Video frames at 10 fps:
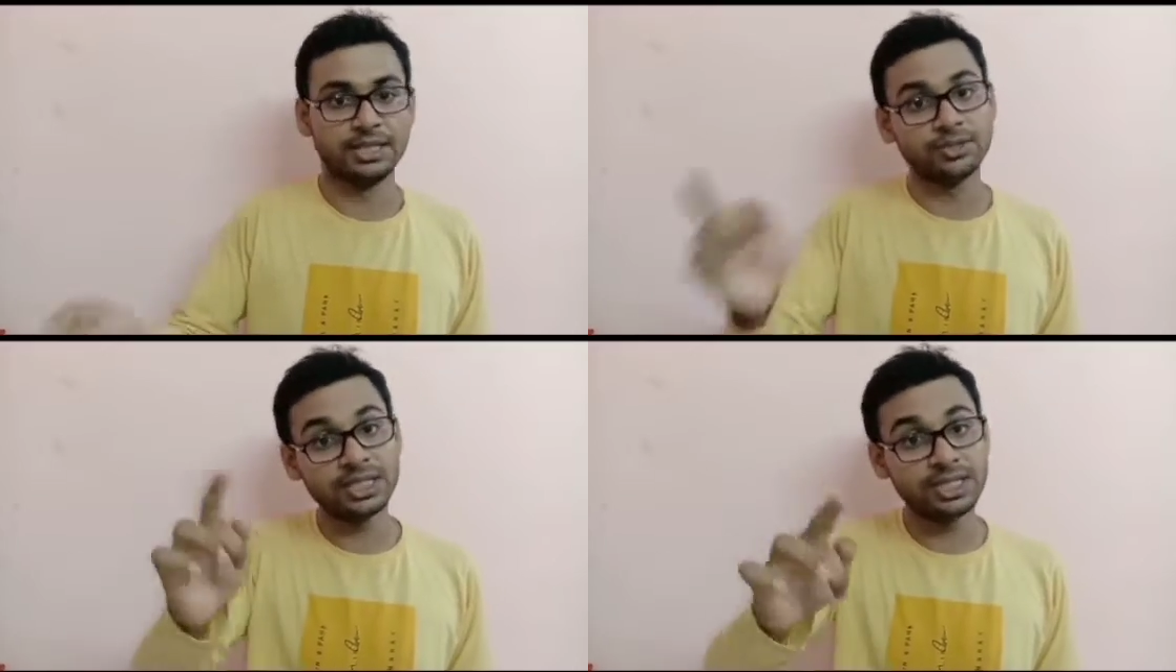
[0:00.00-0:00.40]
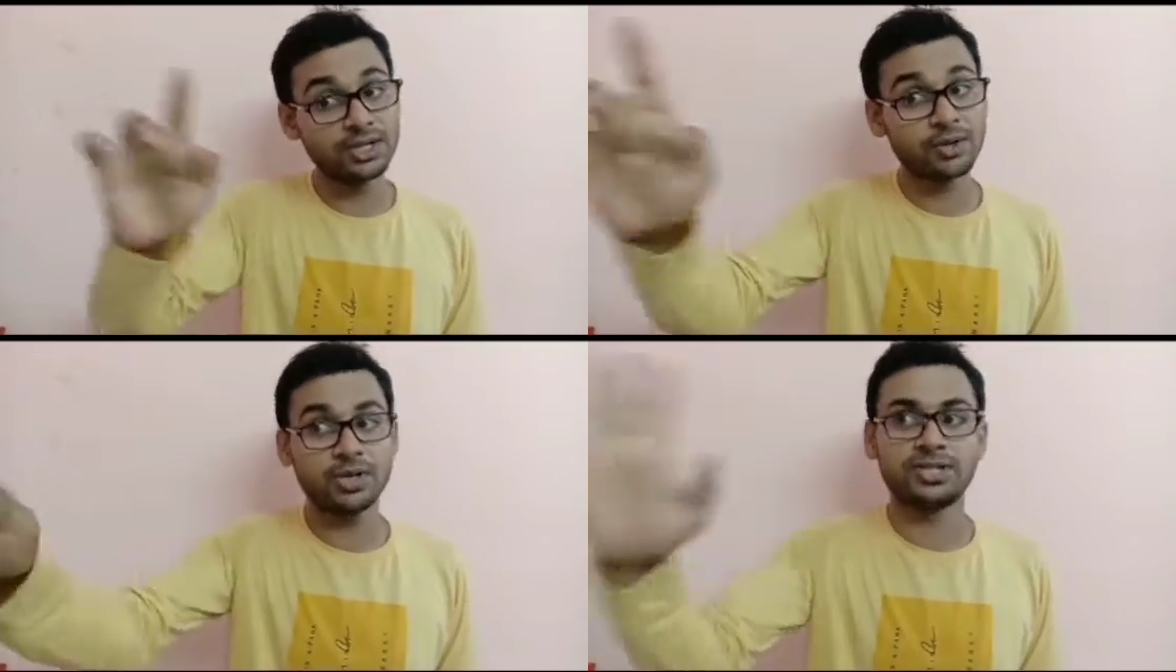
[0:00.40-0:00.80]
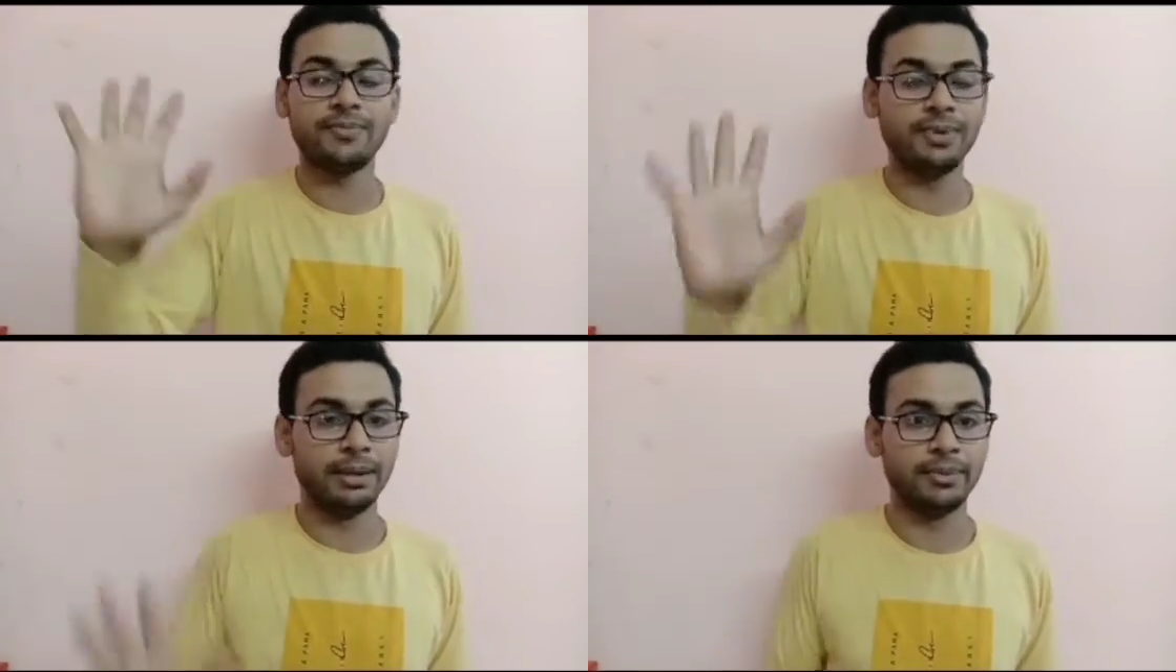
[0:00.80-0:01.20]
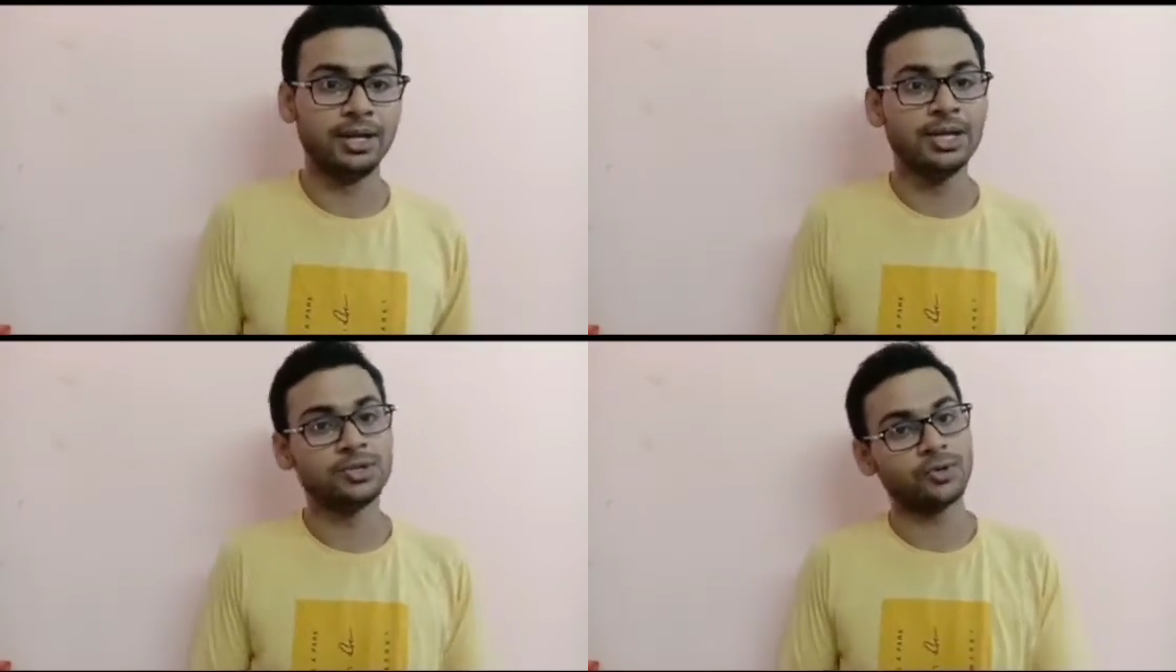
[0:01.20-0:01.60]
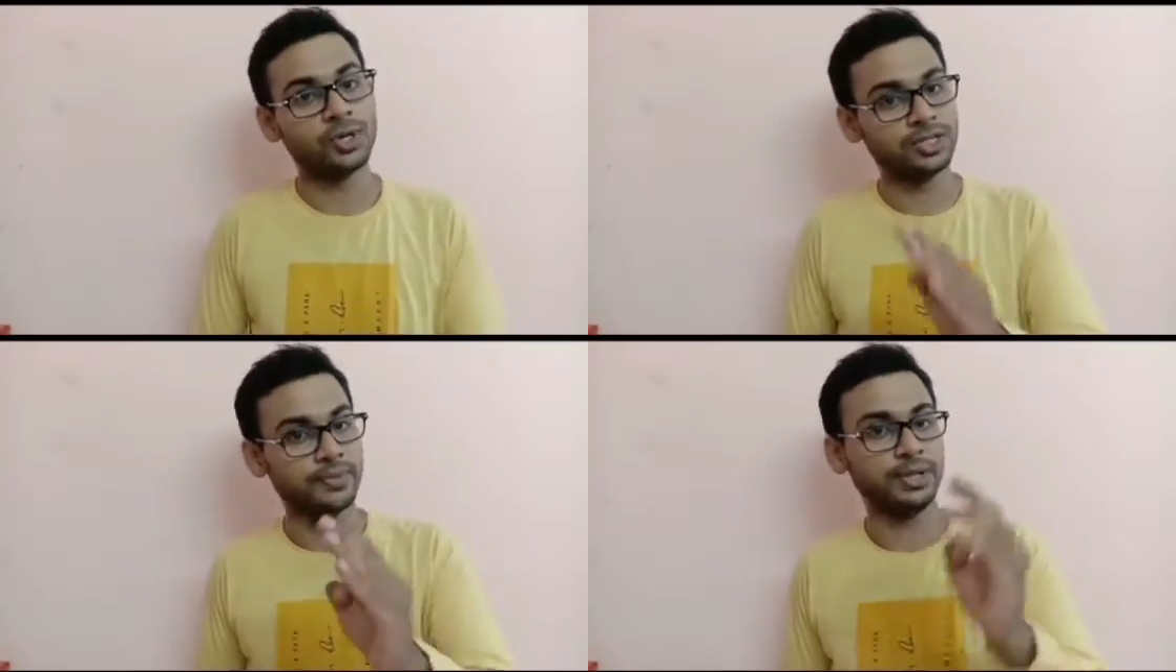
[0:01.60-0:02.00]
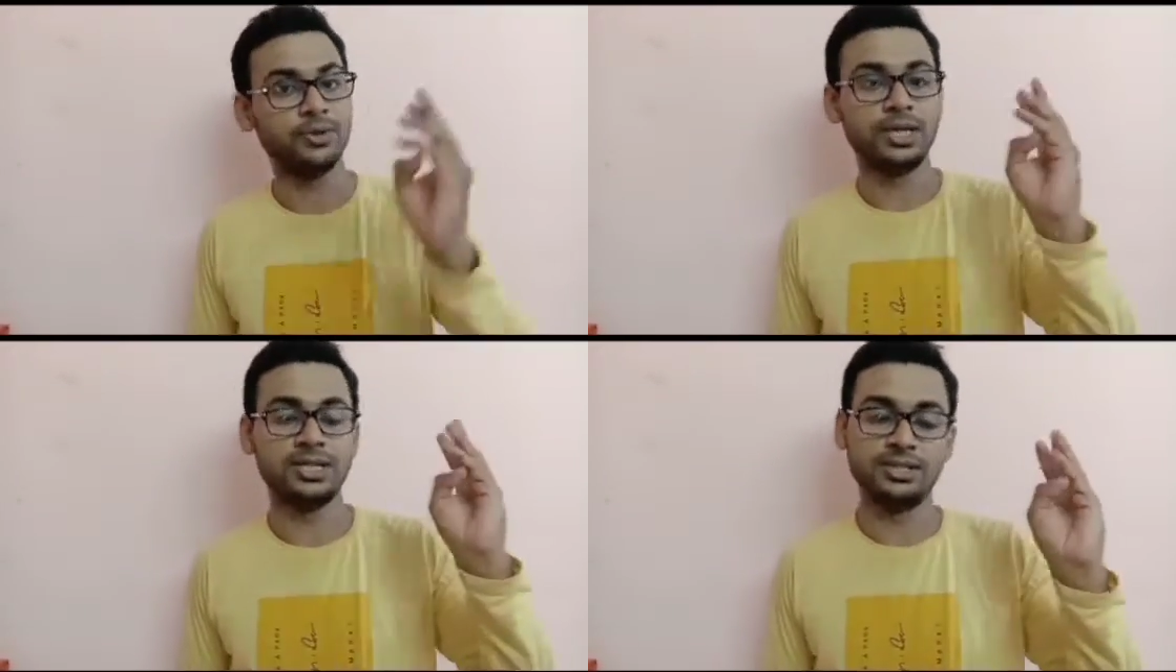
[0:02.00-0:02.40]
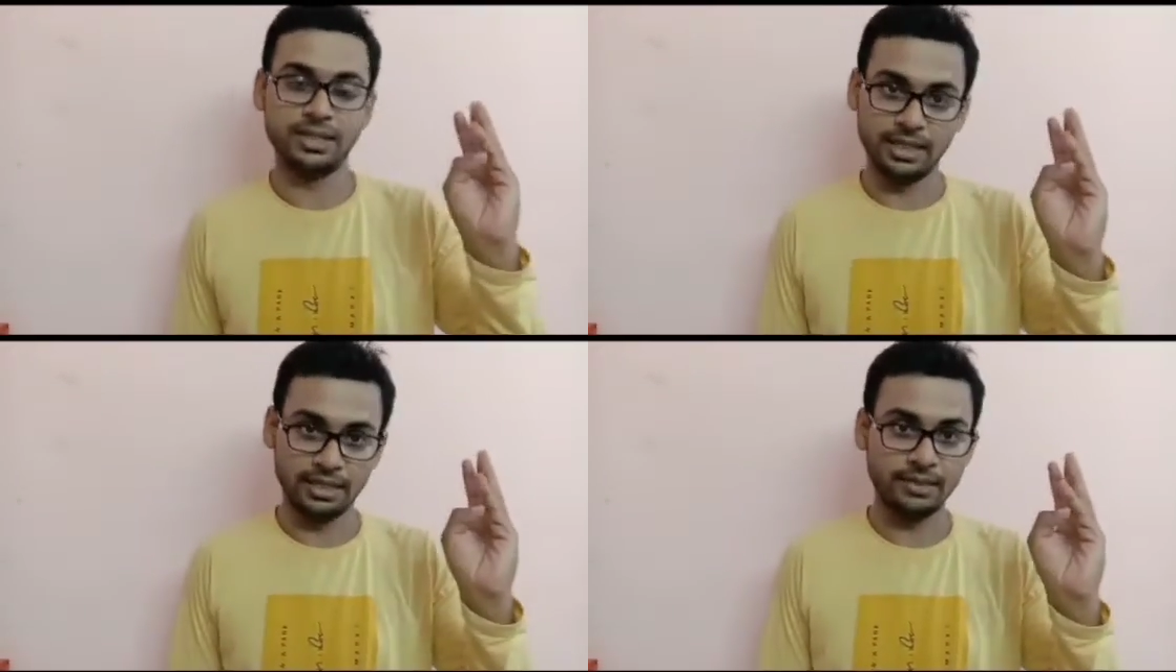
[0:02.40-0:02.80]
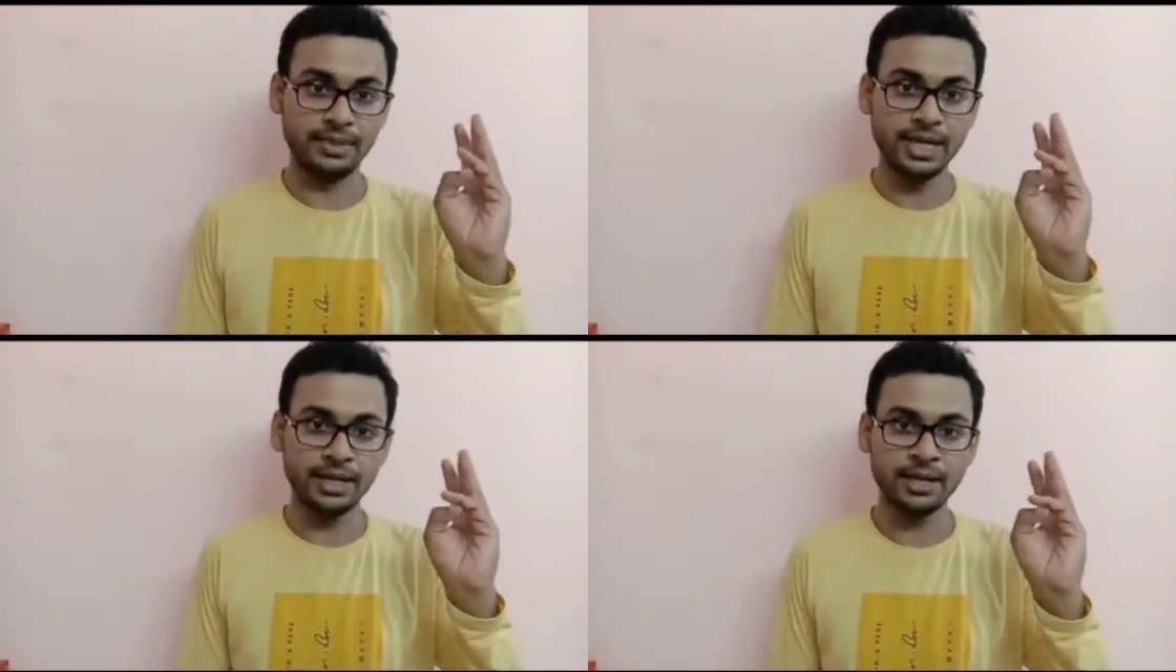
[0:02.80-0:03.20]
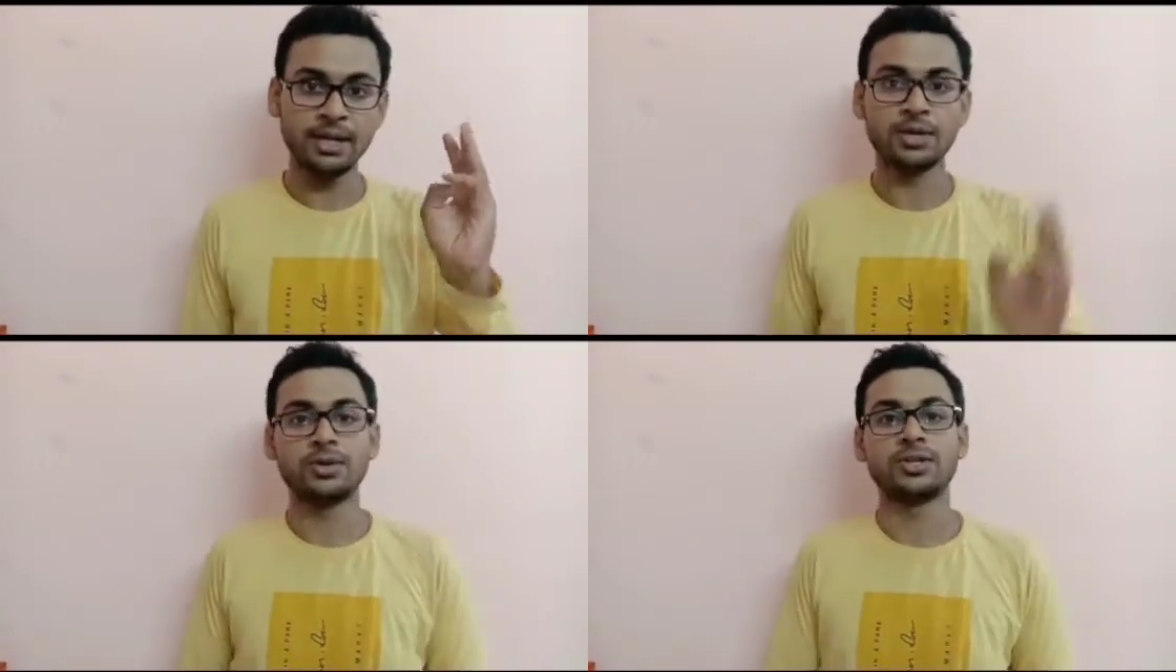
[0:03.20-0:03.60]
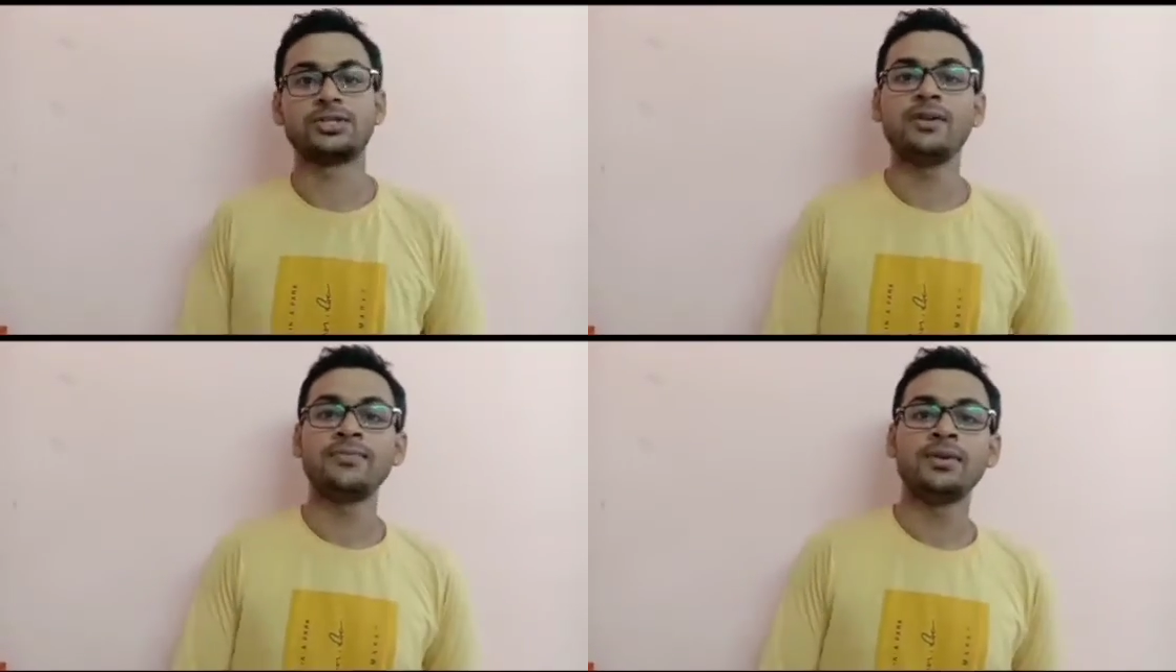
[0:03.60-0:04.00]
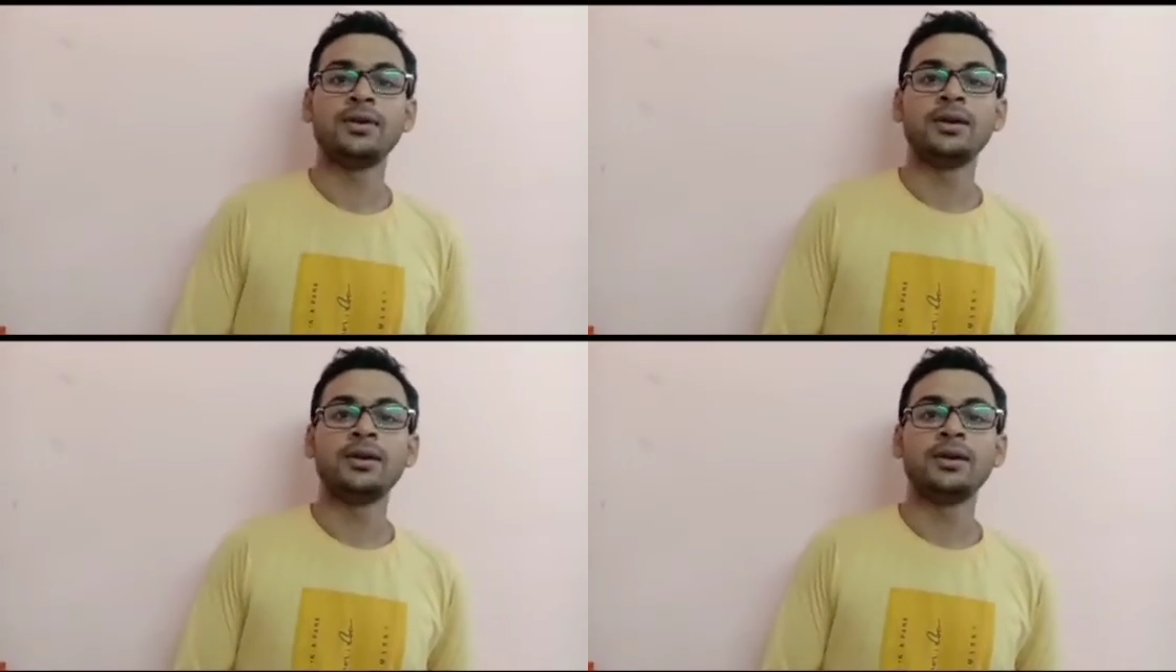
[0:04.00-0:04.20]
So this is the cost of debt. So cost of equity is dividend, cost of